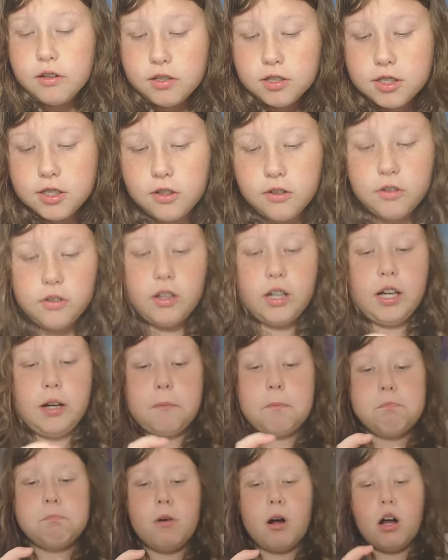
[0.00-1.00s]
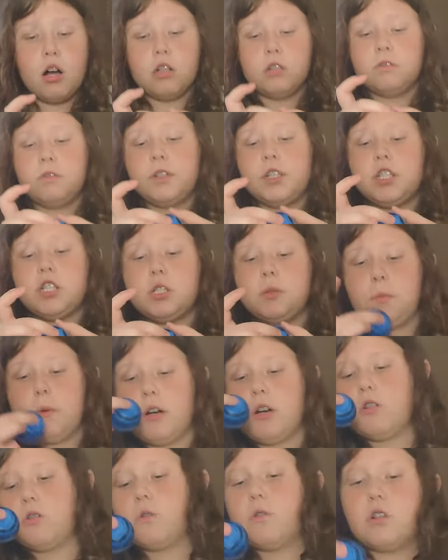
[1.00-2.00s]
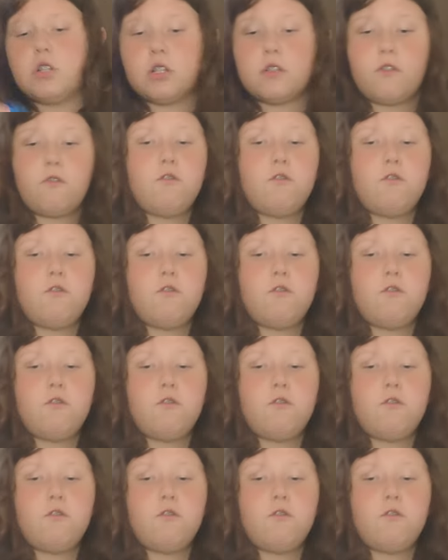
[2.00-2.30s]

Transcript: So like ball fidget spinners or just